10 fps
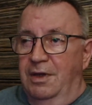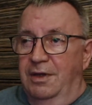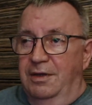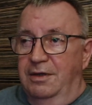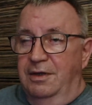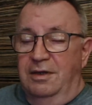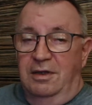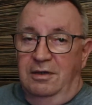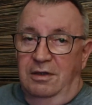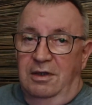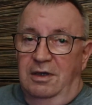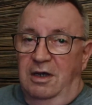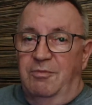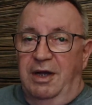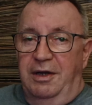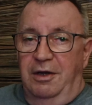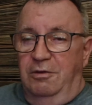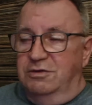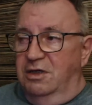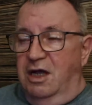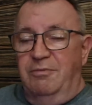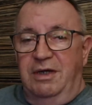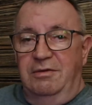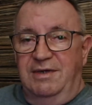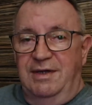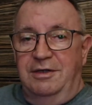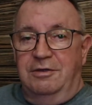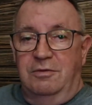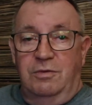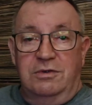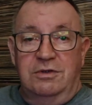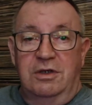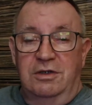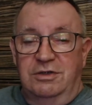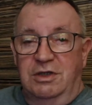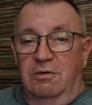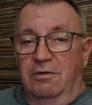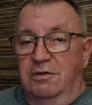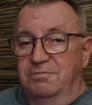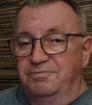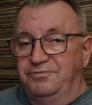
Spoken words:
And everybody knows that I've been tinkering with solar